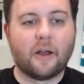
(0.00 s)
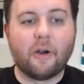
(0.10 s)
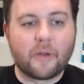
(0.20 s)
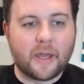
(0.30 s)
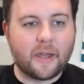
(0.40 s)

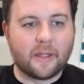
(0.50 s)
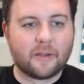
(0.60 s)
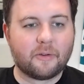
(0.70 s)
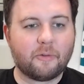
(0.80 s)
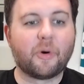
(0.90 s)
okay,
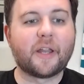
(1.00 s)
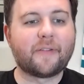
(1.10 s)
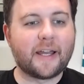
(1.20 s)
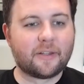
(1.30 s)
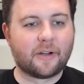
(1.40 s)
what
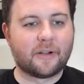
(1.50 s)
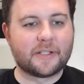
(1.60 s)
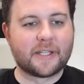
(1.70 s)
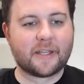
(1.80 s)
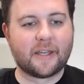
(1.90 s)
have I
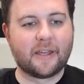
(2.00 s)
learned?